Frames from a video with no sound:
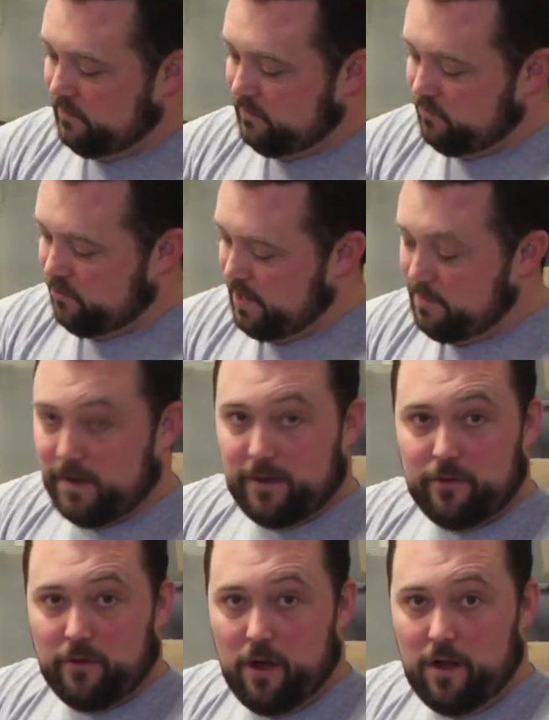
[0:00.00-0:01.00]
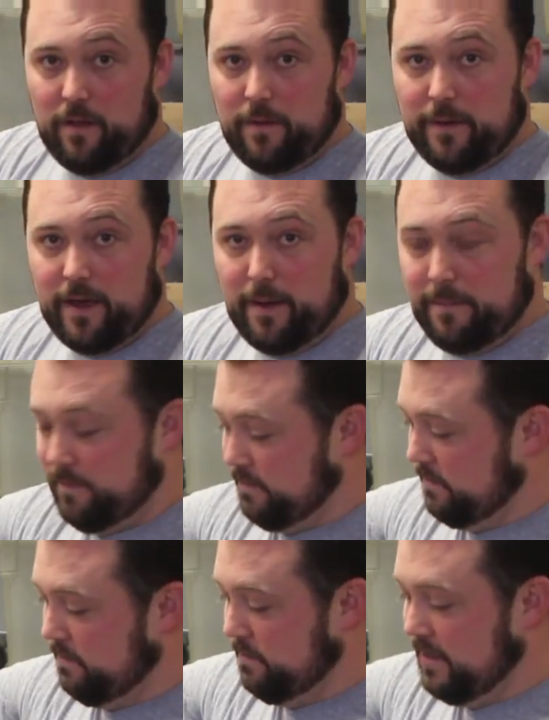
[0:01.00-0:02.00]
stripe that goes all the way up,
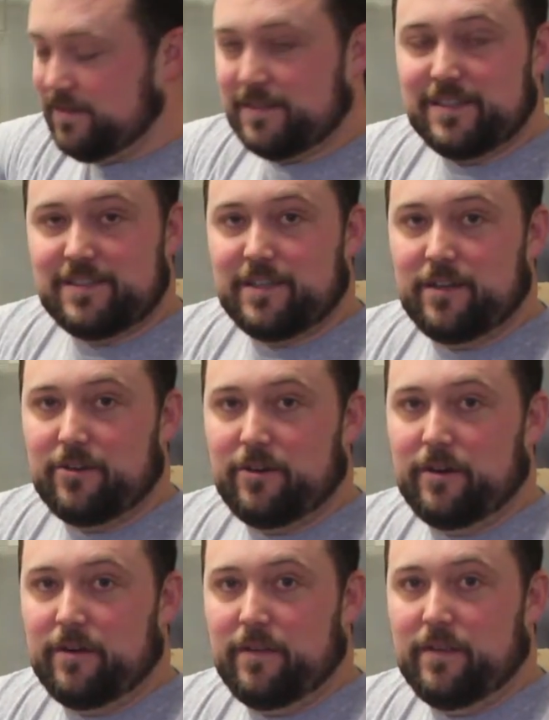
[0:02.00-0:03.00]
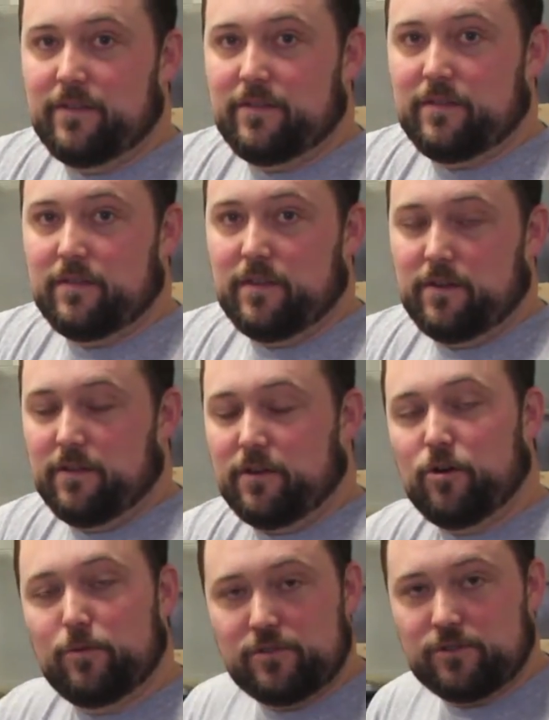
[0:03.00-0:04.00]
meets in the center under the
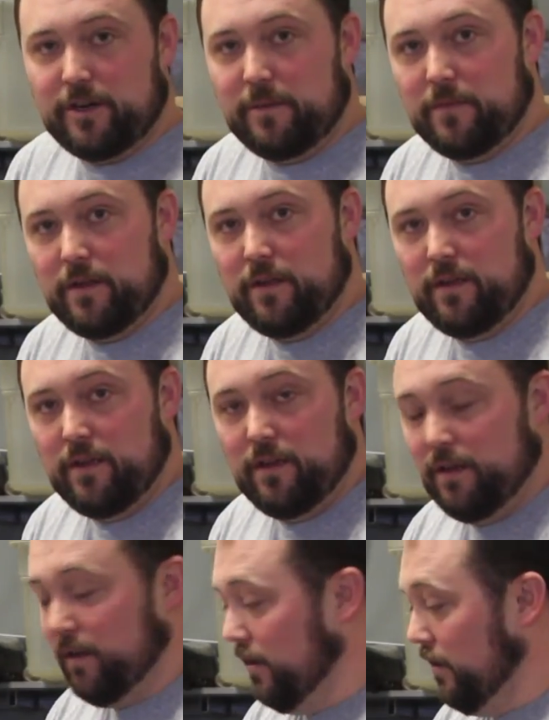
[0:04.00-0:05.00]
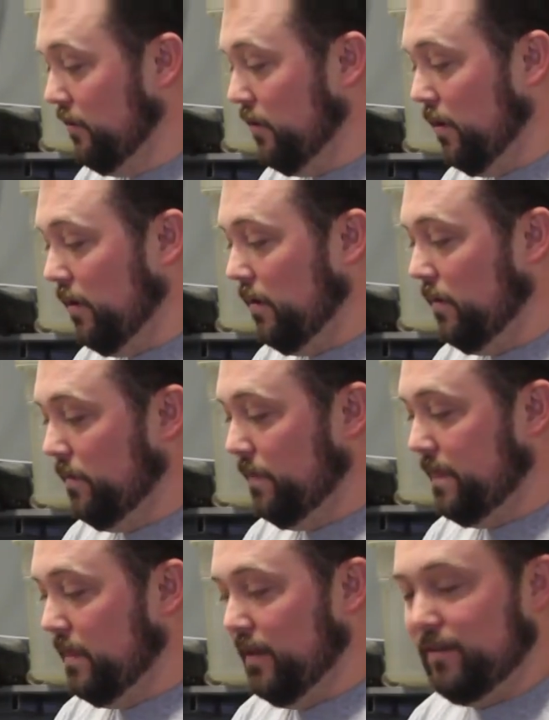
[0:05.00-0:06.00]
chrome strip. So
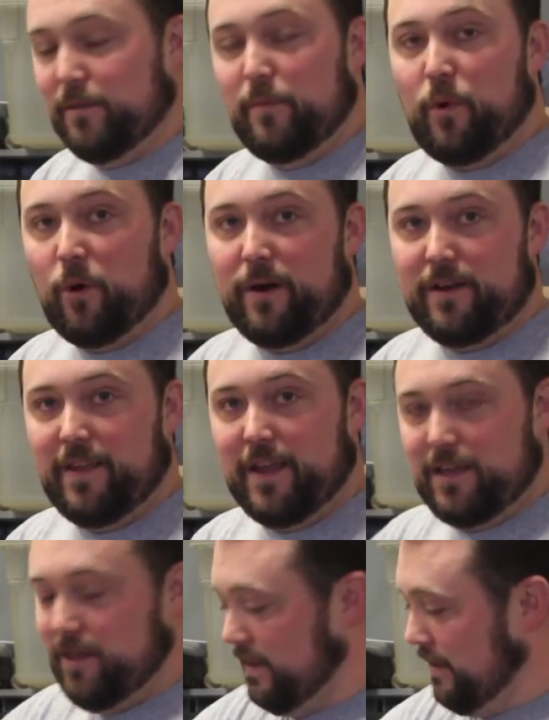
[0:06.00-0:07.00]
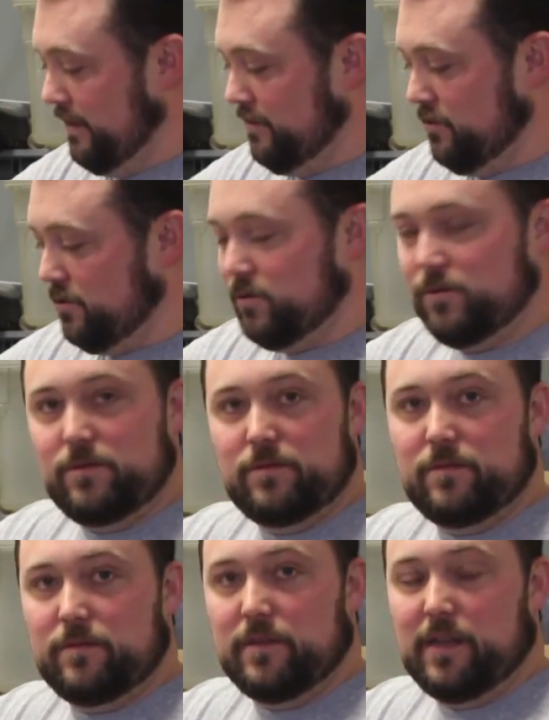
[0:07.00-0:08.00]
it's important that you get these two,
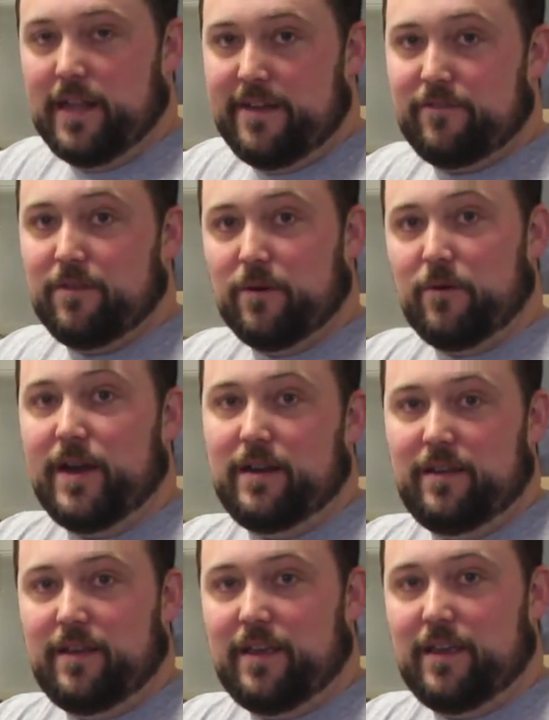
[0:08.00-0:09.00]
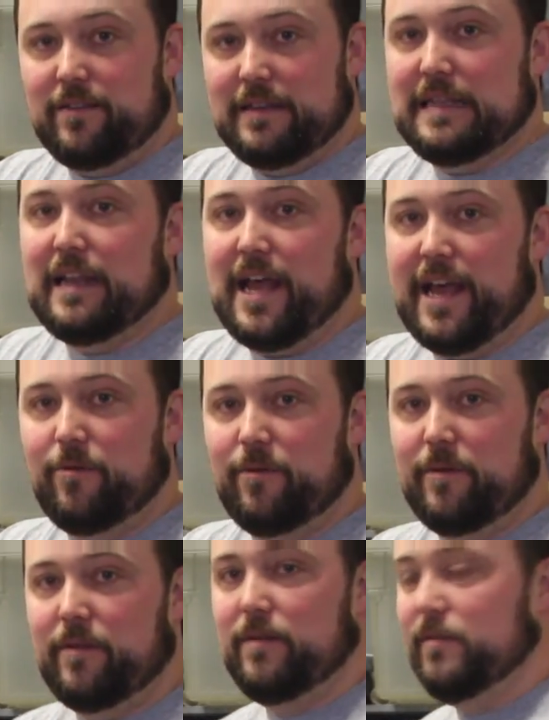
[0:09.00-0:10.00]
the left and the right decals, in line
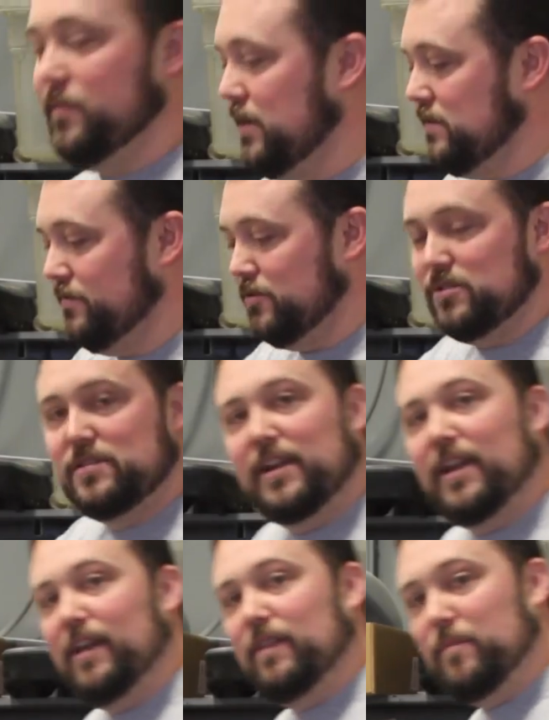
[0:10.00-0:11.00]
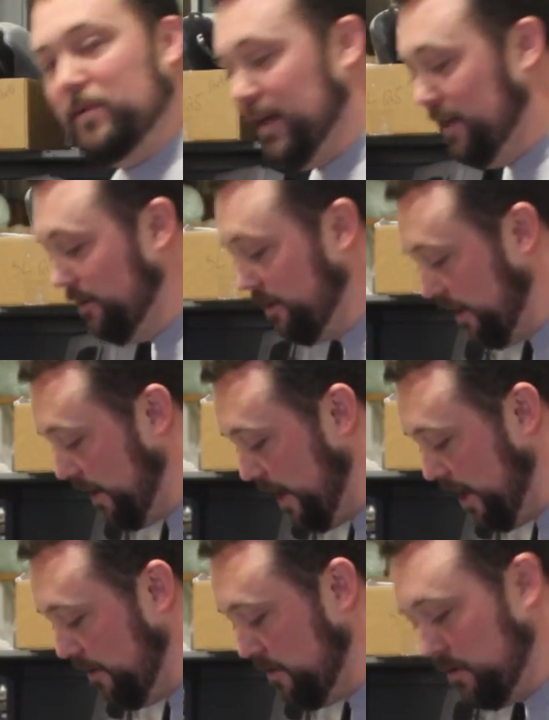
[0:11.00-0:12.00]
with one another, because if you're sitting on the bike looking
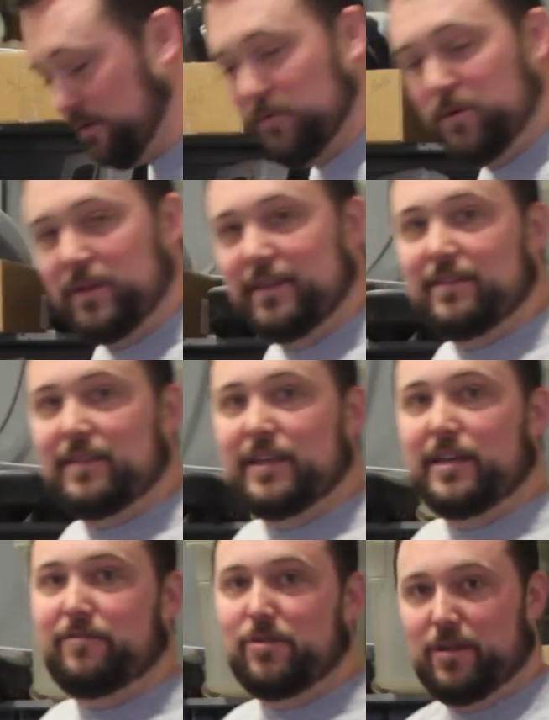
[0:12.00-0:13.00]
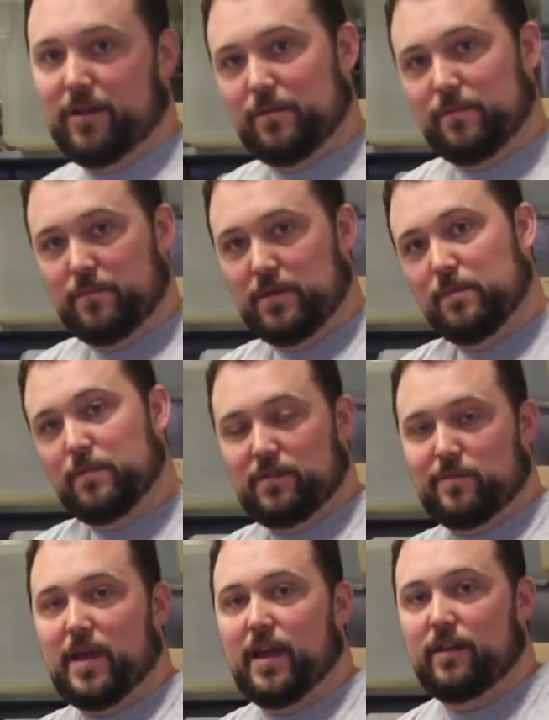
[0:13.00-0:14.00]
down, you can really see if you get them
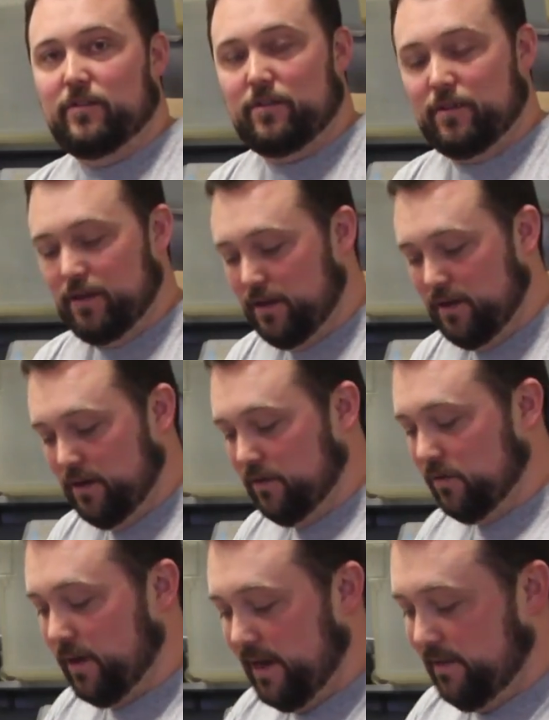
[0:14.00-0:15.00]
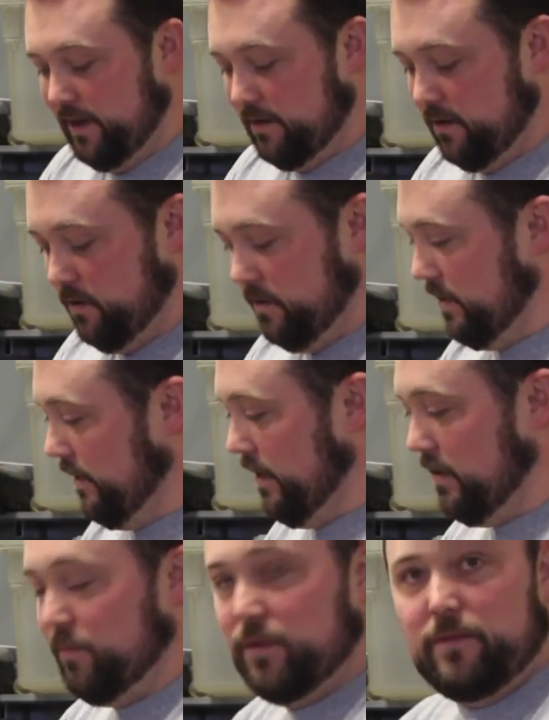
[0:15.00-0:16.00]
mismatched. So what I like to do is I
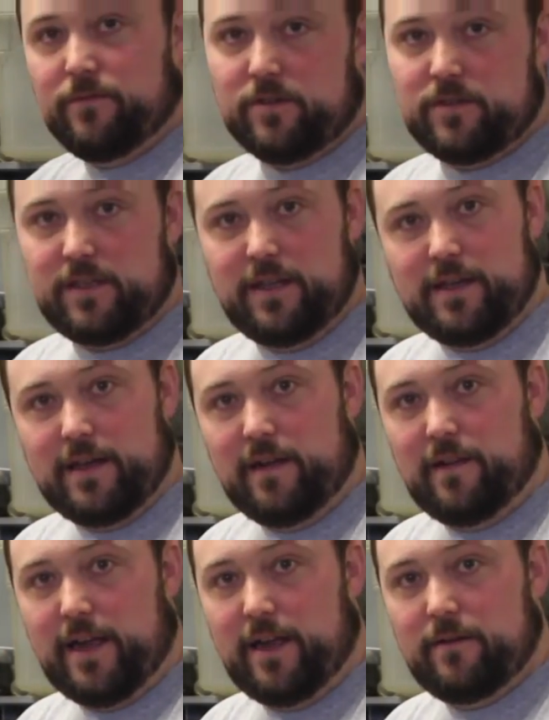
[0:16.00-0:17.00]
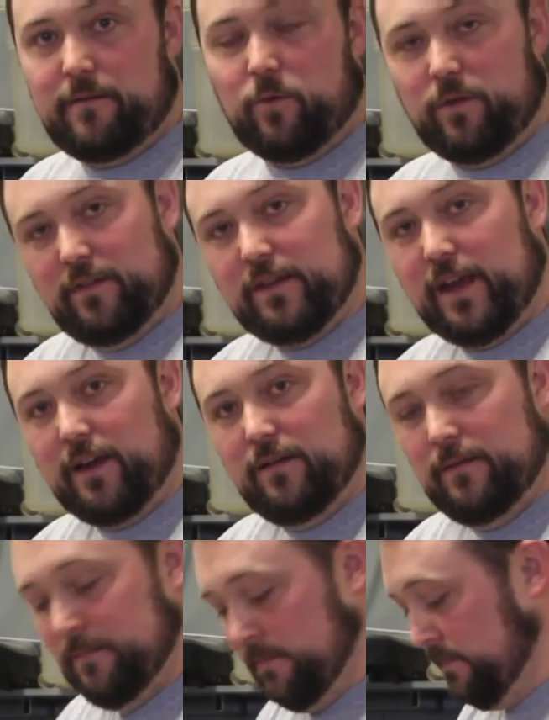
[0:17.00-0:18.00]
like to put the first decal on one side,
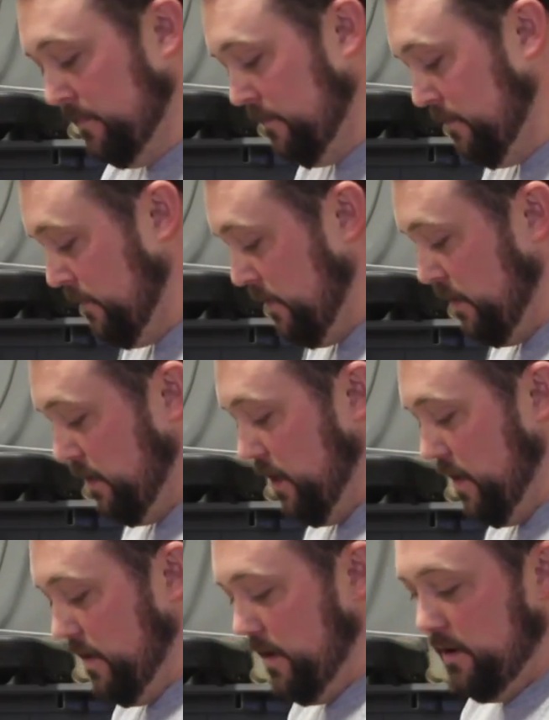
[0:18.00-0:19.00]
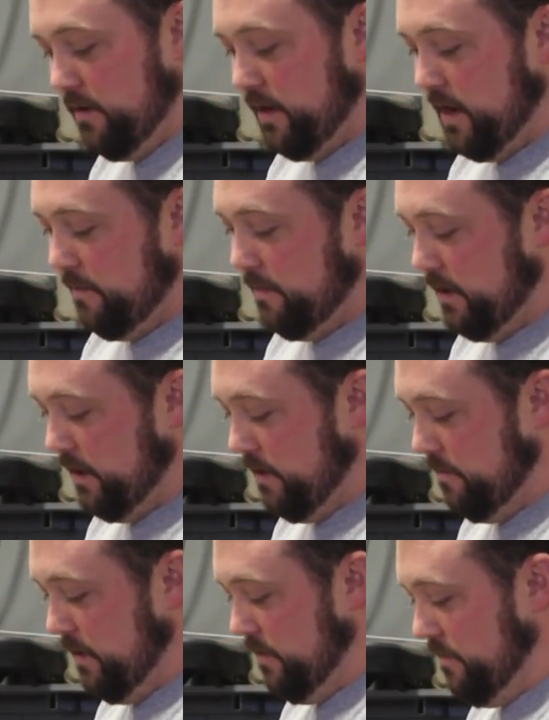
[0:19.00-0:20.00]
and then I'll grab
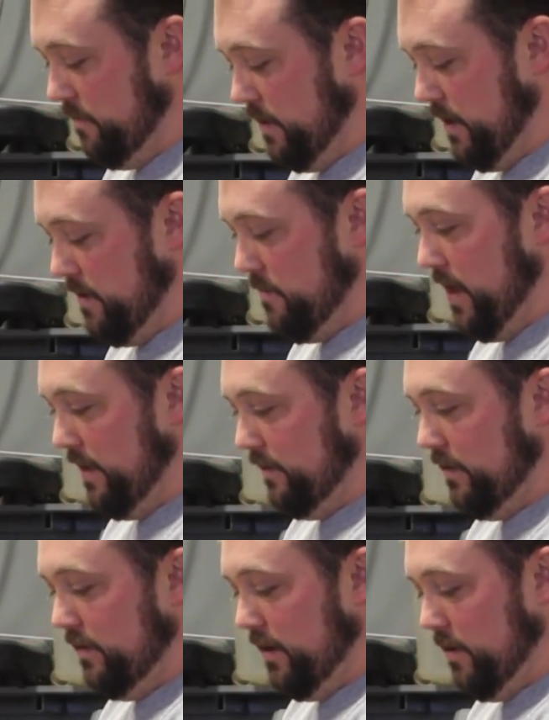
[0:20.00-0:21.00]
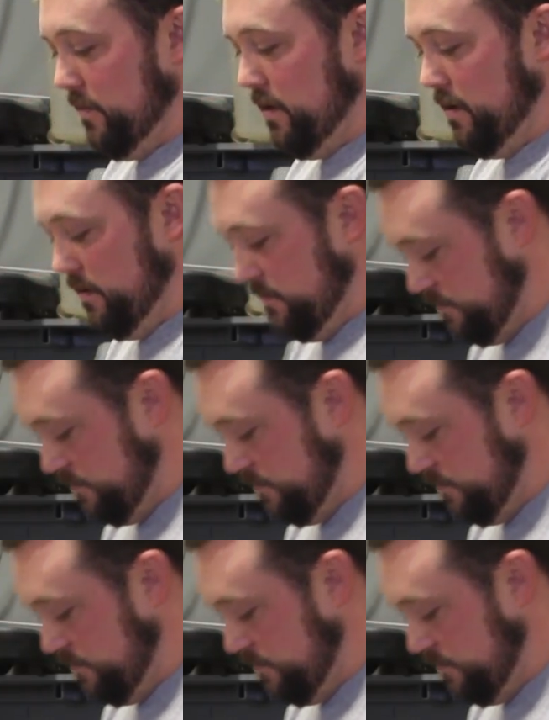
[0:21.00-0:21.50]
a bit of masking tape here,